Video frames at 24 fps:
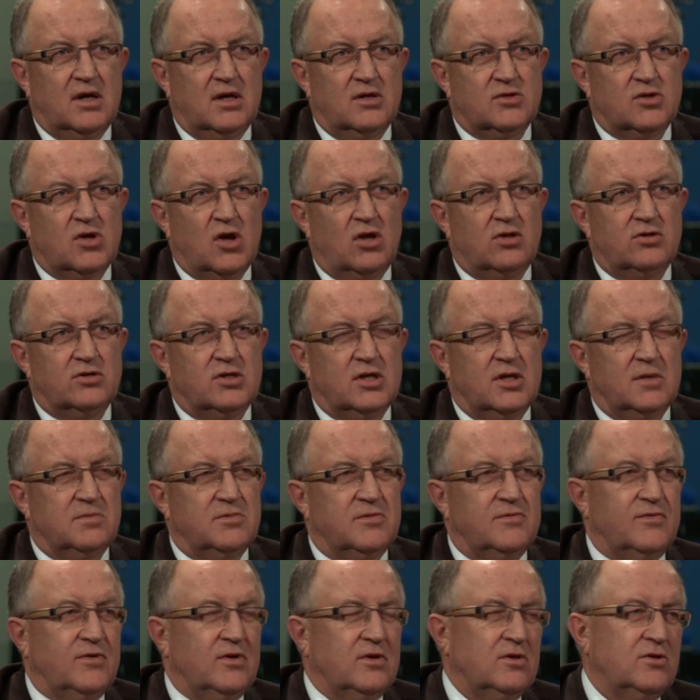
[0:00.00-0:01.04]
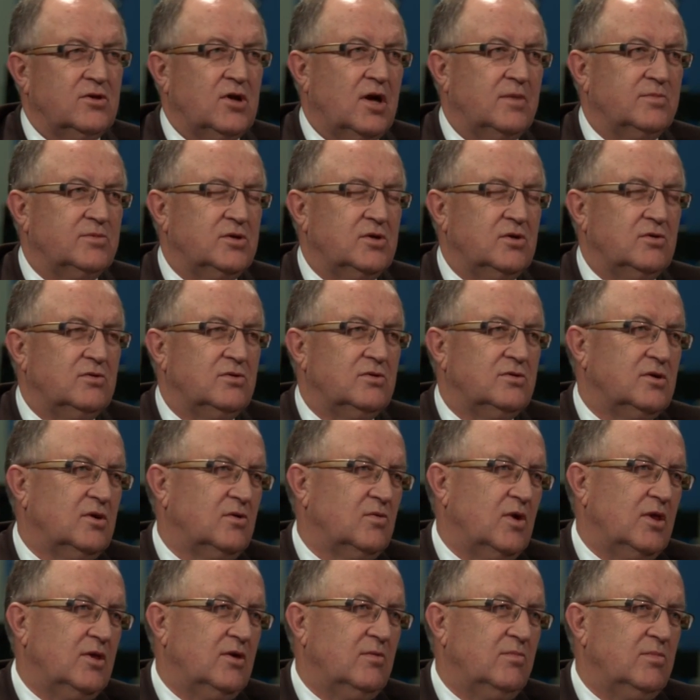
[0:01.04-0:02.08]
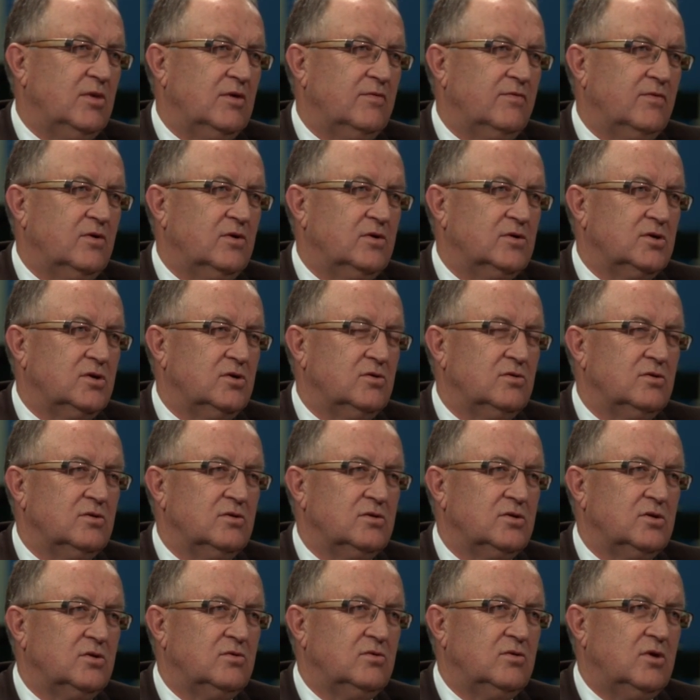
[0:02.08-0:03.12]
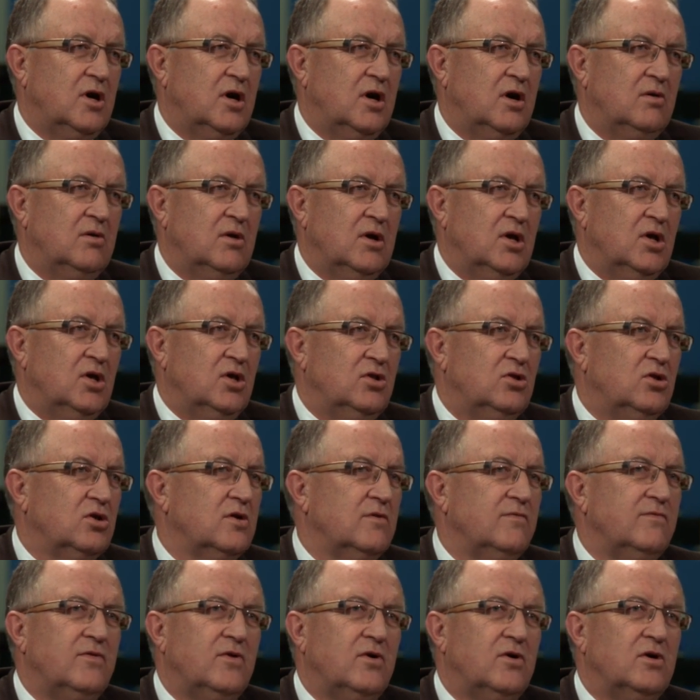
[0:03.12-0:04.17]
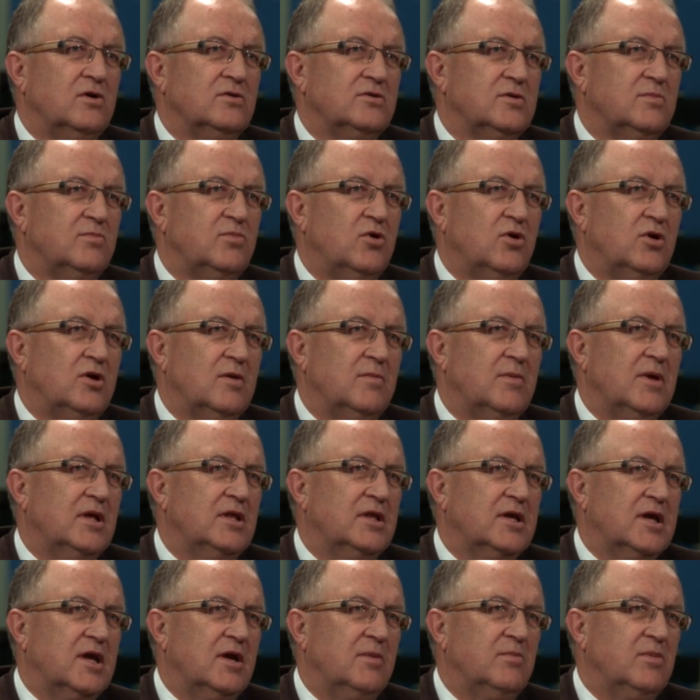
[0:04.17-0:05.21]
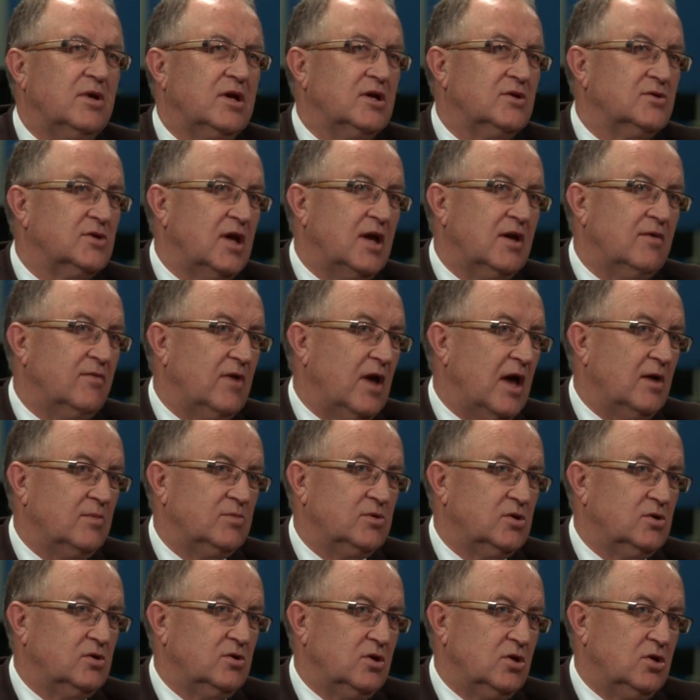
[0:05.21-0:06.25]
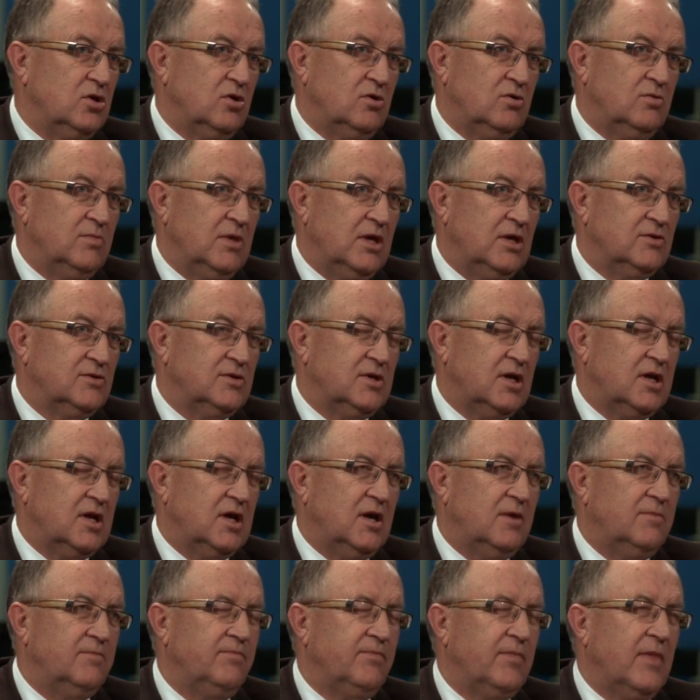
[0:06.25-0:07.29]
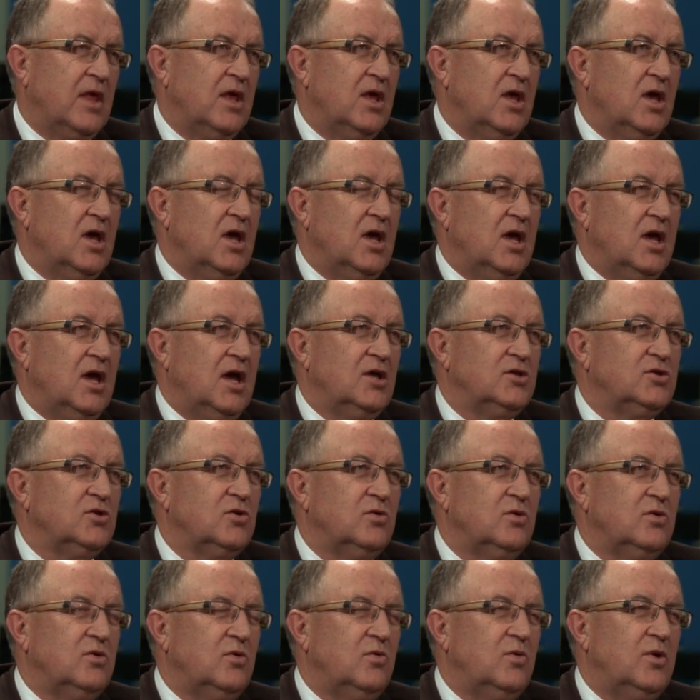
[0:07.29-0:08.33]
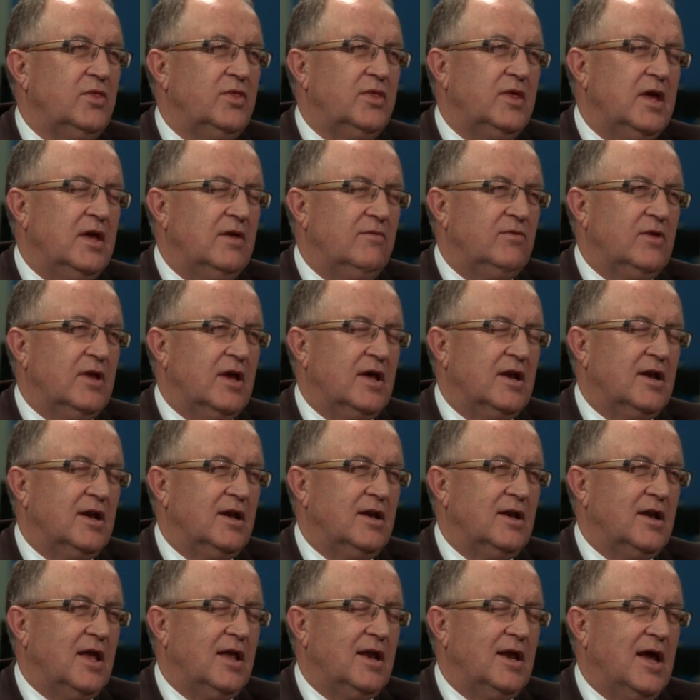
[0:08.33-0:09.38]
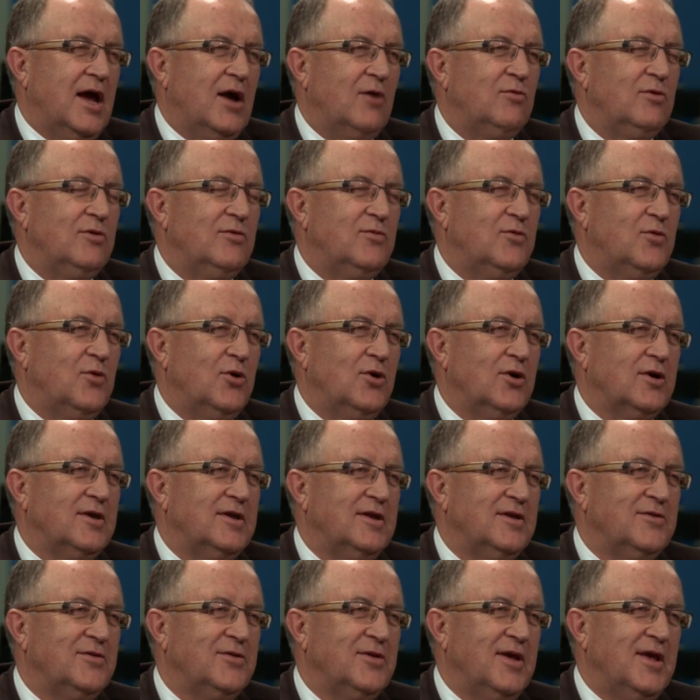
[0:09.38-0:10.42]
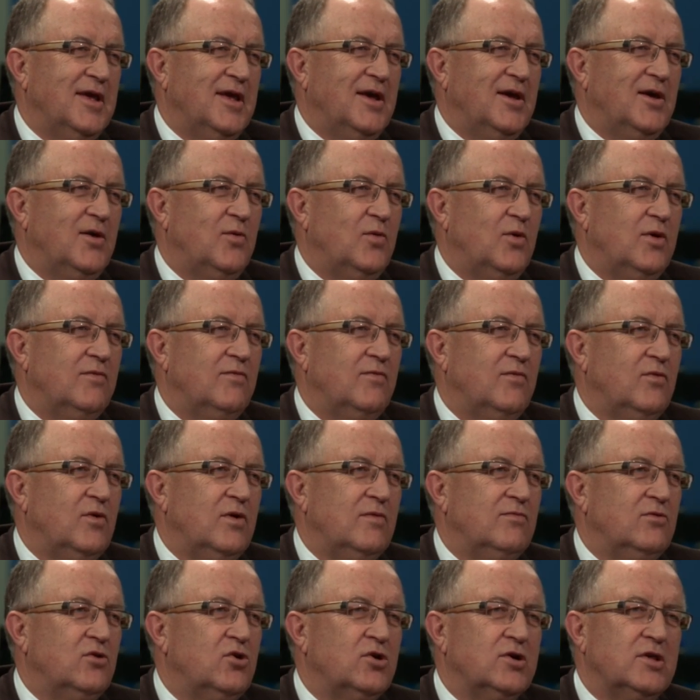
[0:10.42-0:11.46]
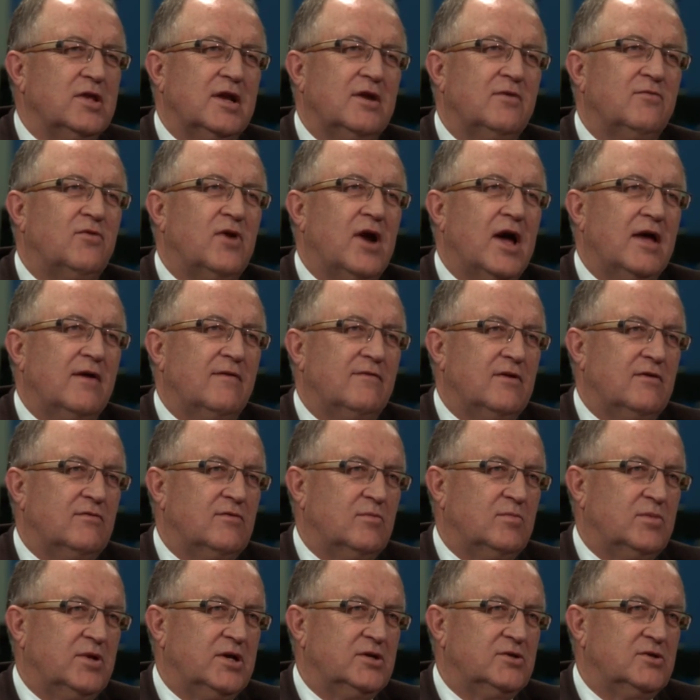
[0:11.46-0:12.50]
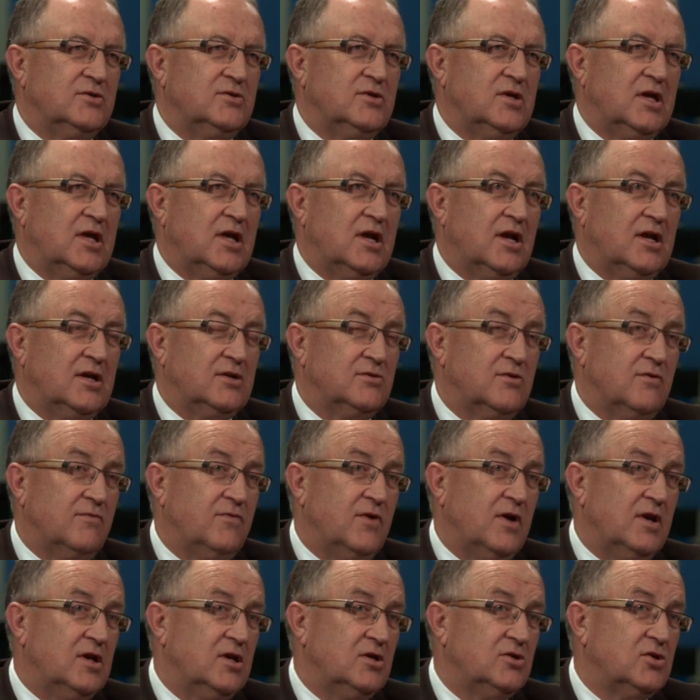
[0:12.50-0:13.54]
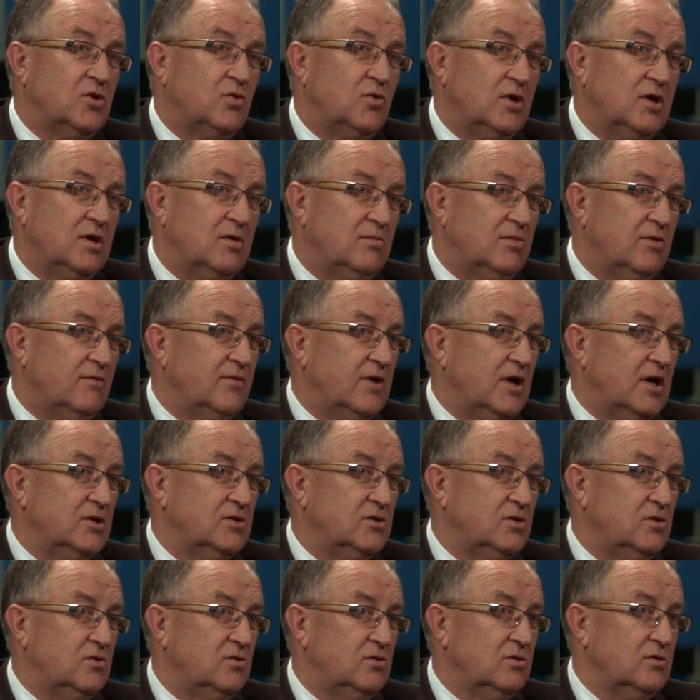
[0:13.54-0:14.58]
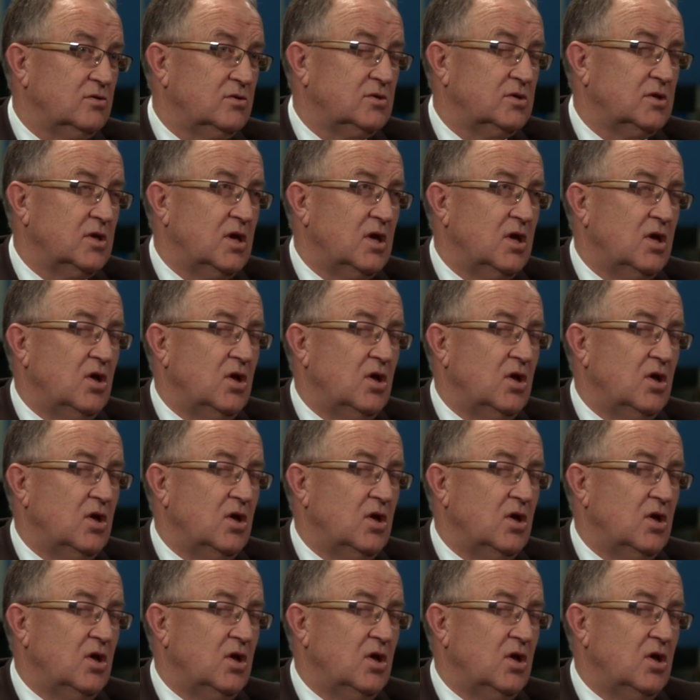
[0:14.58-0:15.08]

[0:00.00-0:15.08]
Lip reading: scholarships for the top students, or whether it be for students who are looking for support to be able to come because they have absolutely no means to come. And so what they've done and how we've worked is we've looked at a variety of different places to get extra funding so we can provide students